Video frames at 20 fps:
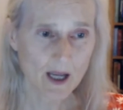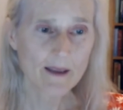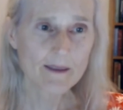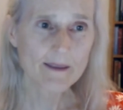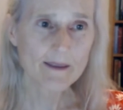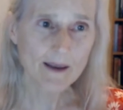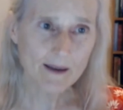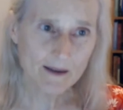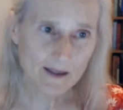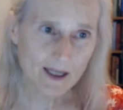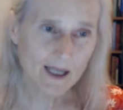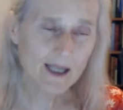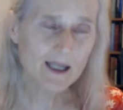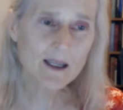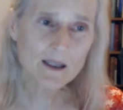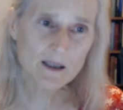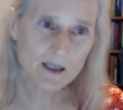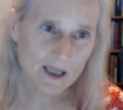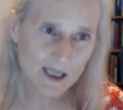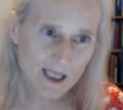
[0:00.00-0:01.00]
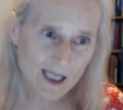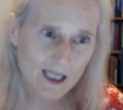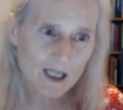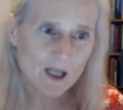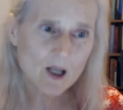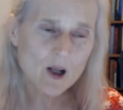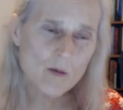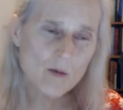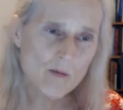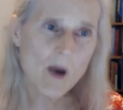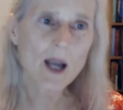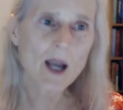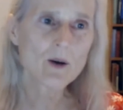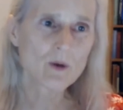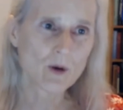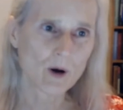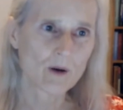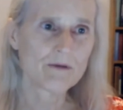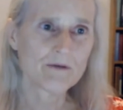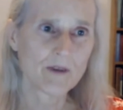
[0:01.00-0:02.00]
they needed little
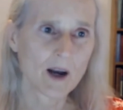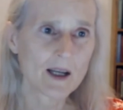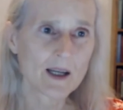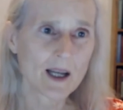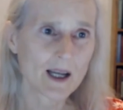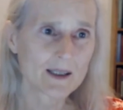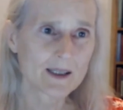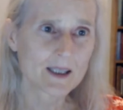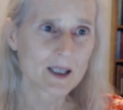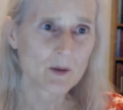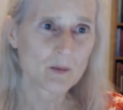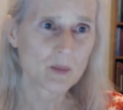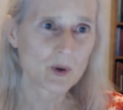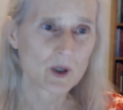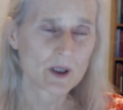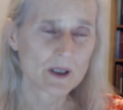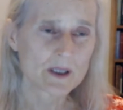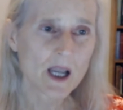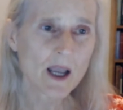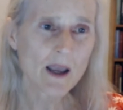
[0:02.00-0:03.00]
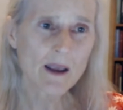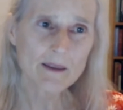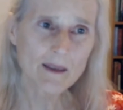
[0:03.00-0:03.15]
microfinance inputs.